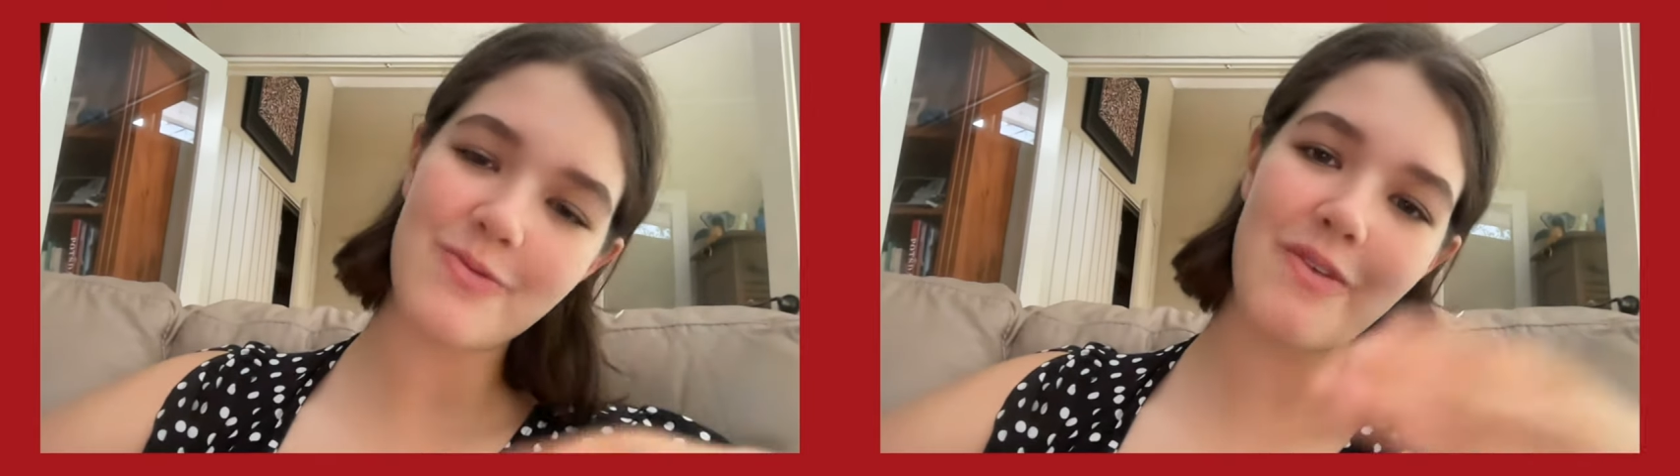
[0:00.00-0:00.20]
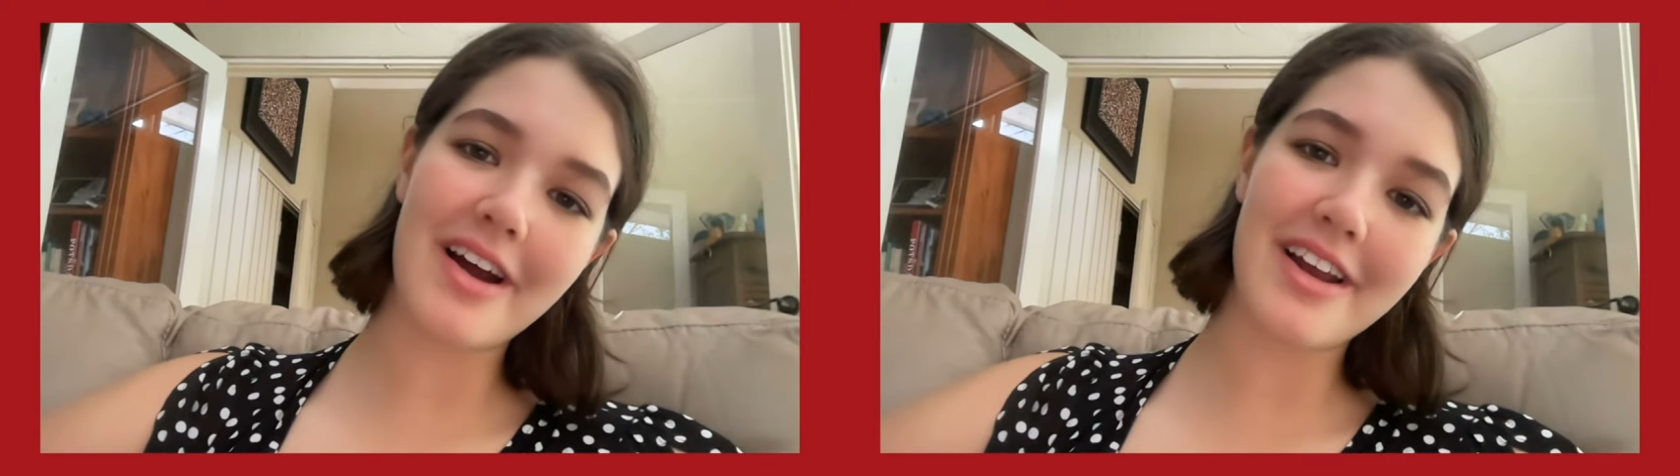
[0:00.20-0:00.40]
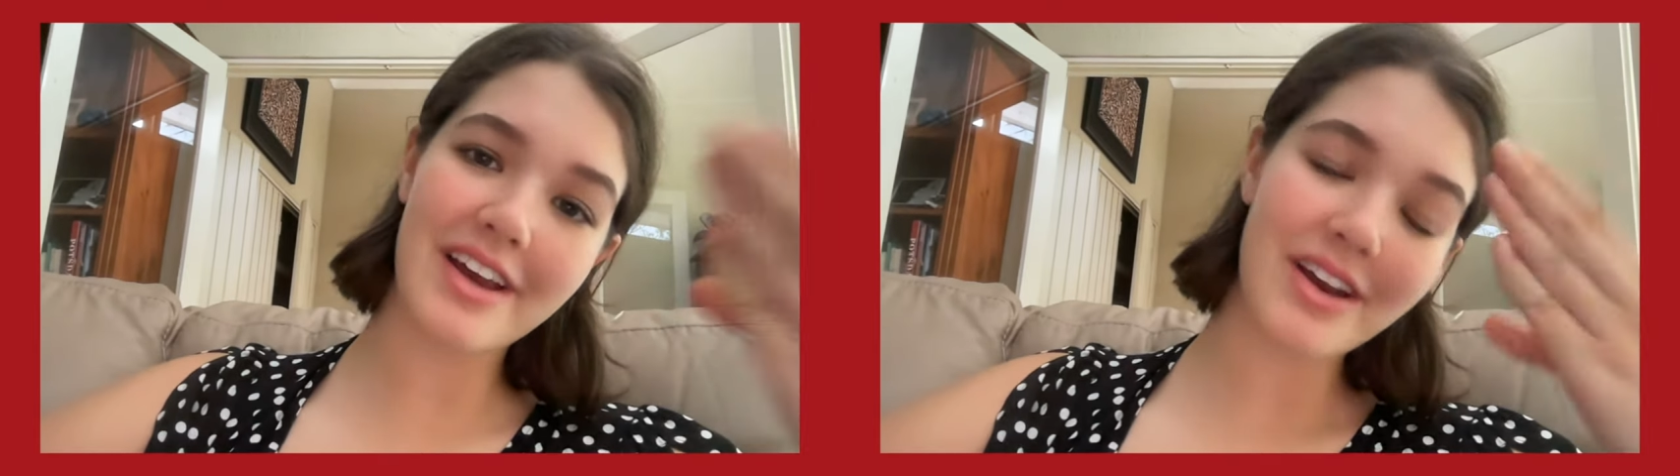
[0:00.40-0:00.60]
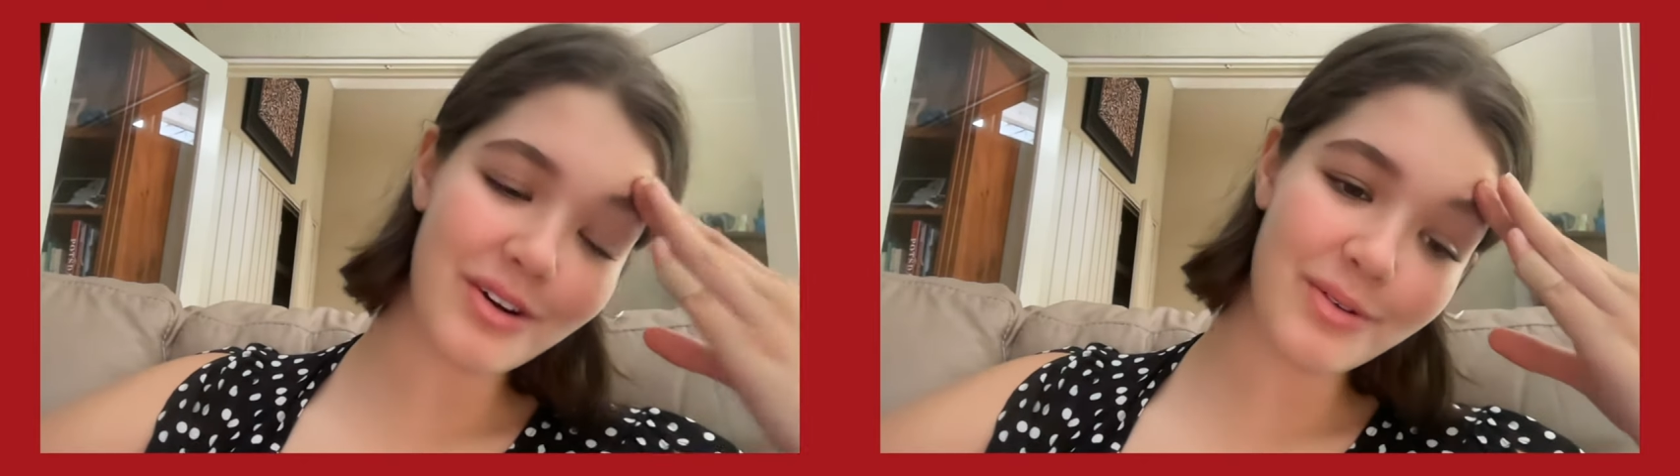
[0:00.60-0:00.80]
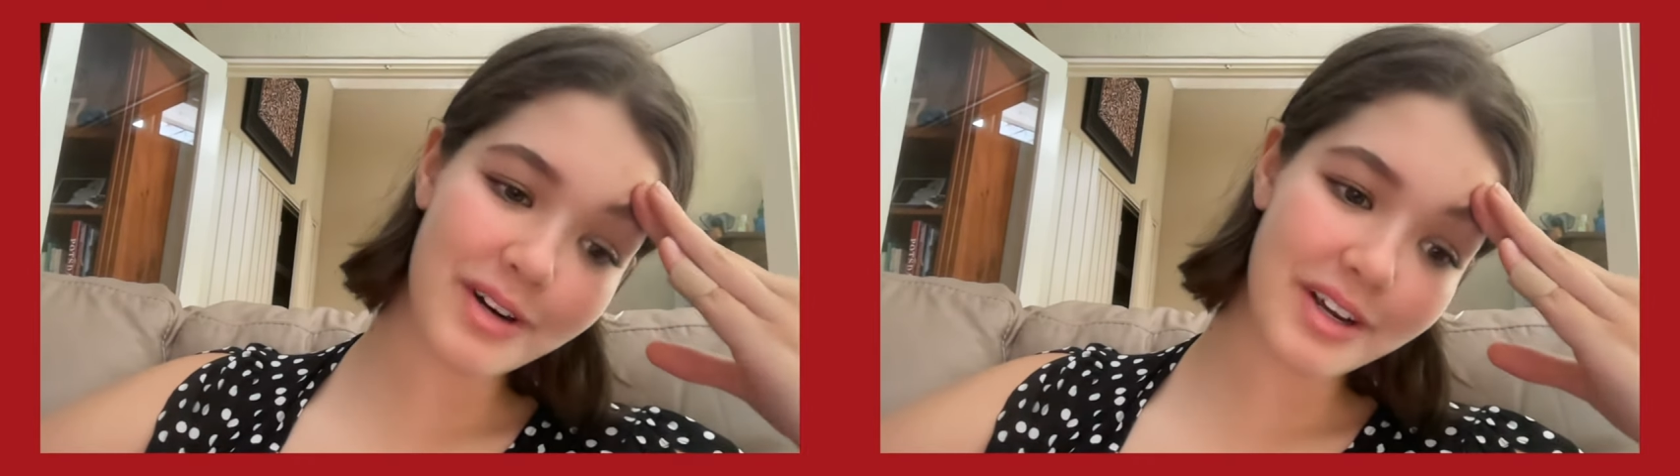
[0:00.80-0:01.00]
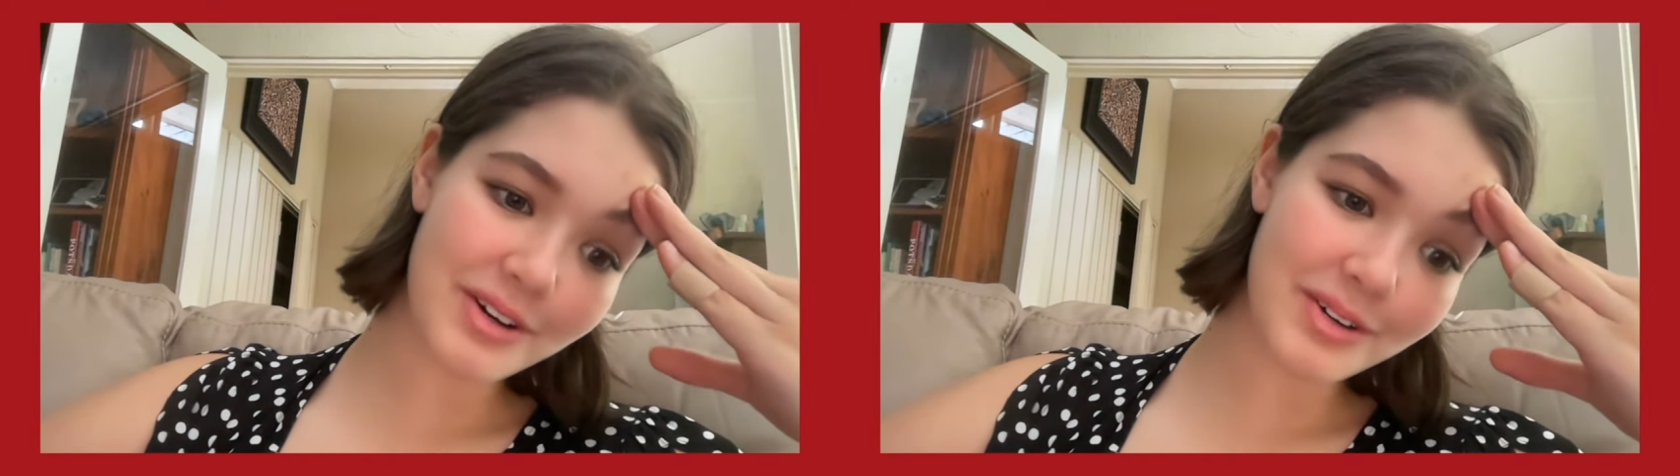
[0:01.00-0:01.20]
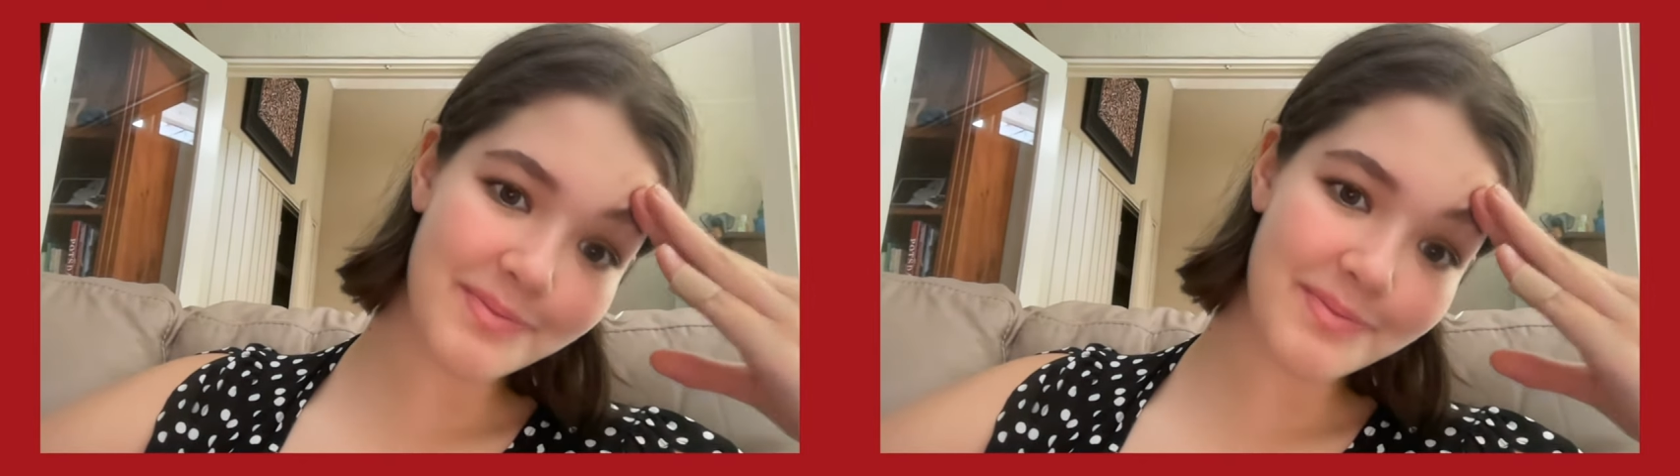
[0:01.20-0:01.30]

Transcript: why I got what I got.